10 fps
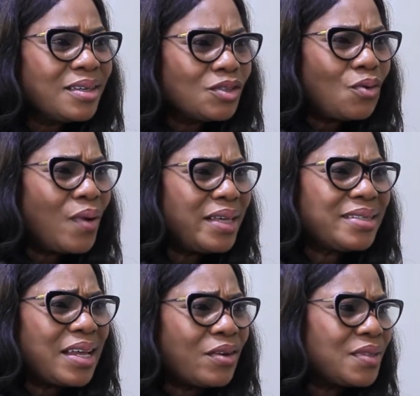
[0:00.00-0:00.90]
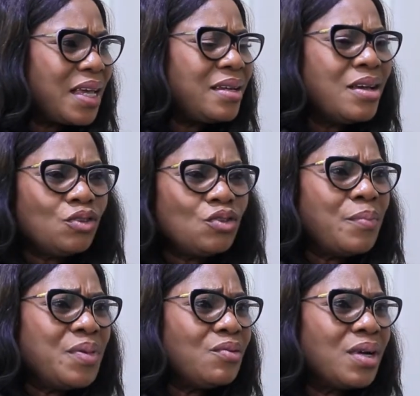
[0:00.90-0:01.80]
So instead of saying, you are
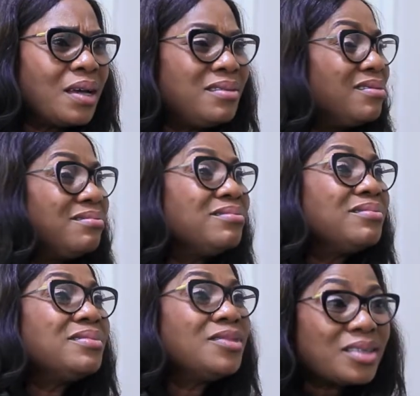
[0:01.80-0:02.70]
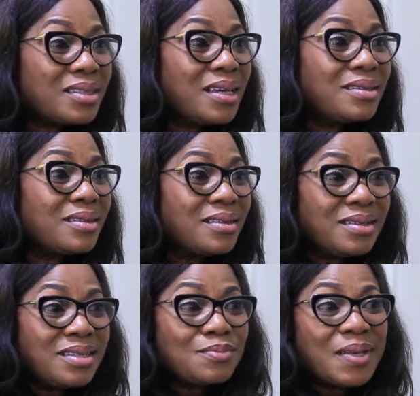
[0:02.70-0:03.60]
being wicked, just say it.
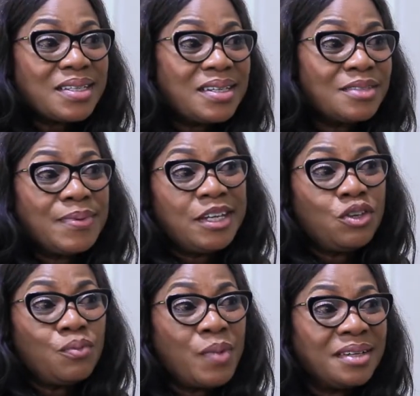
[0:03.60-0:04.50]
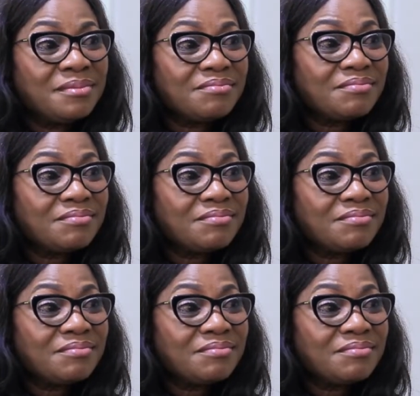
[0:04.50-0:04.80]
This person is being human.